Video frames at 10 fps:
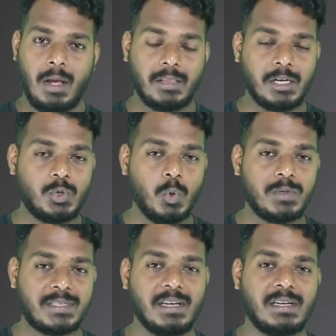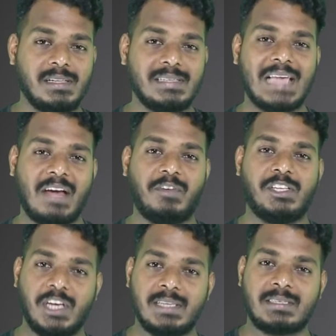The 2 circles that we
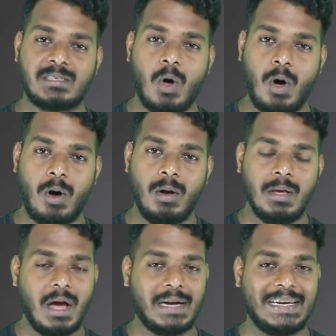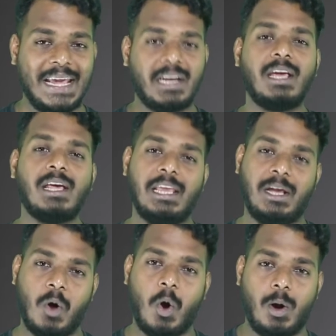just saw are technically
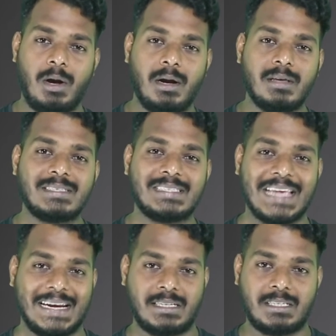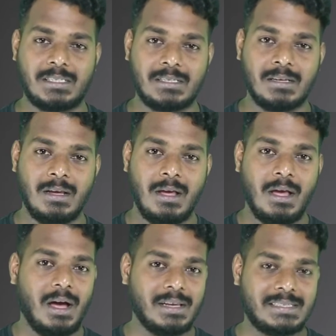called sets.
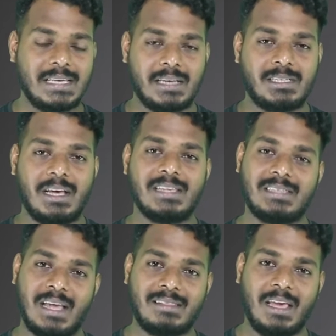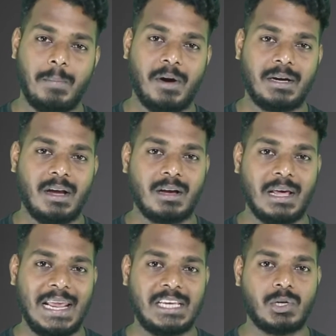A set is nothing but a
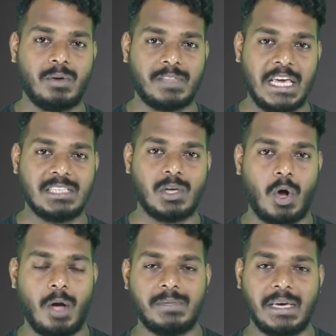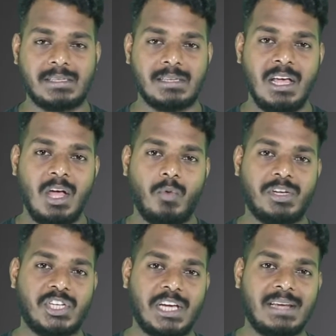collection of things or objects
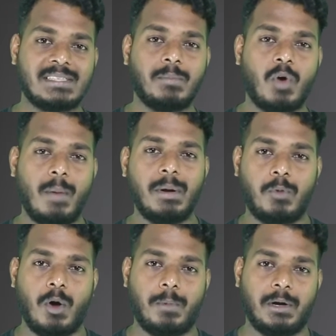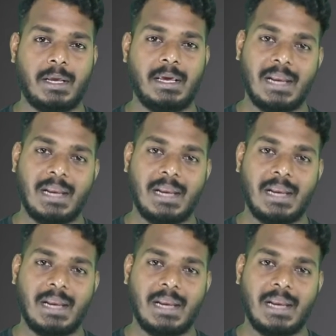which share some common property.